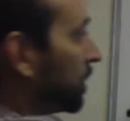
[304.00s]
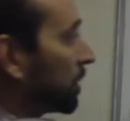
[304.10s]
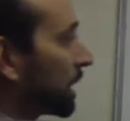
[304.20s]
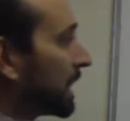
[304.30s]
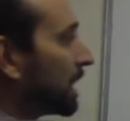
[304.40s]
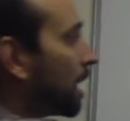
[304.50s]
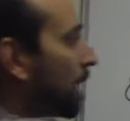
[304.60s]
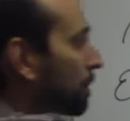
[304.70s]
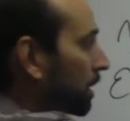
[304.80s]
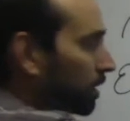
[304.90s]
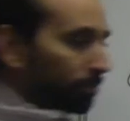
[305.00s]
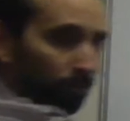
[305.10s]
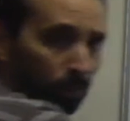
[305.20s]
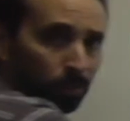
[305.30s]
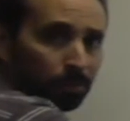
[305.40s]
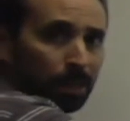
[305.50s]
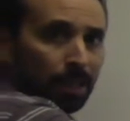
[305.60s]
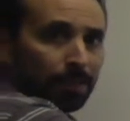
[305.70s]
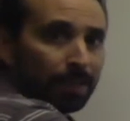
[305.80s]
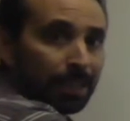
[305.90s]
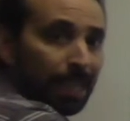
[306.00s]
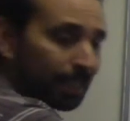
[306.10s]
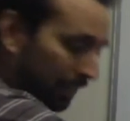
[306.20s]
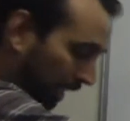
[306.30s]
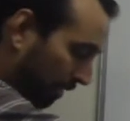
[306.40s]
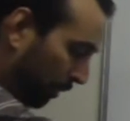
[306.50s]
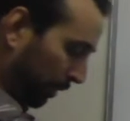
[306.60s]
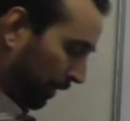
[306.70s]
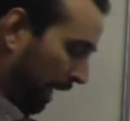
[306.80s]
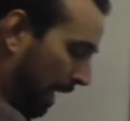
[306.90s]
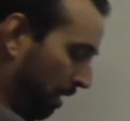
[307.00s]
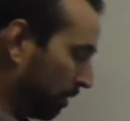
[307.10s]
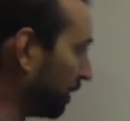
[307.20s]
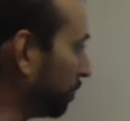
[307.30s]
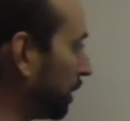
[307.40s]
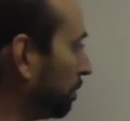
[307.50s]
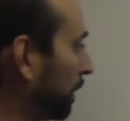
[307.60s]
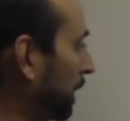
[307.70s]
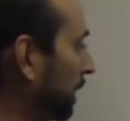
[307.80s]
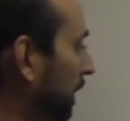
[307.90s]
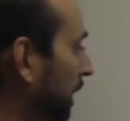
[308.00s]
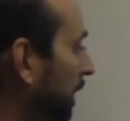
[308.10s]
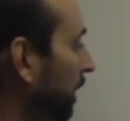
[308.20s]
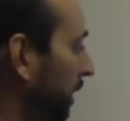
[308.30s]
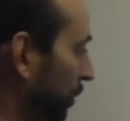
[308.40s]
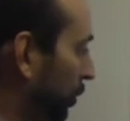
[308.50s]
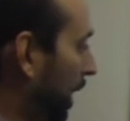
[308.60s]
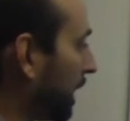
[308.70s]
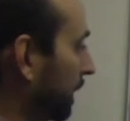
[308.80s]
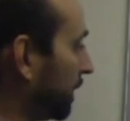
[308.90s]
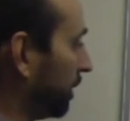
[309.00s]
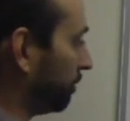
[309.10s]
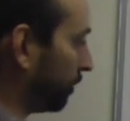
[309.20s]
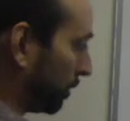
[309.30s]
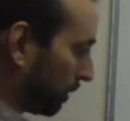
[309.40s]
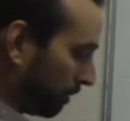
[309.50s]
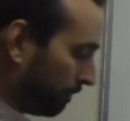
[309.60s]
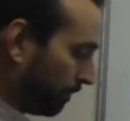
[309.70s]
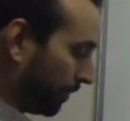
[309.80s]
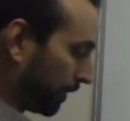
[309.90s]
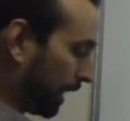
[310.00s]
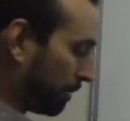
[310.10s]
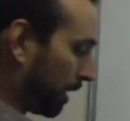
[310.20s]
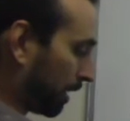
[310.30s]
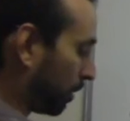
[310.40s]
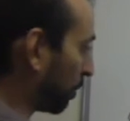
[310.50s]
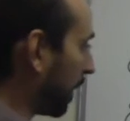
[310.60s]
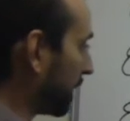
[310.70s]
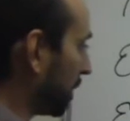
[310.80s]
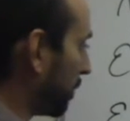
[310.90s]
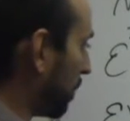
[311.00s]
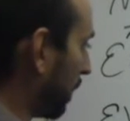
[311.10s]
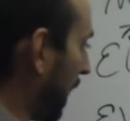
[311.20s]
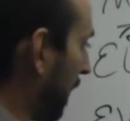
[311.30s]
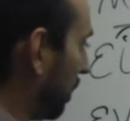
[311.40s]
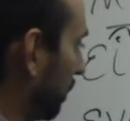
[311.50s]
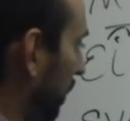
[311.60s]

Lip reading: is the nominative form. The next level down would be the genitive form. Okay, I'm not going to write them all out,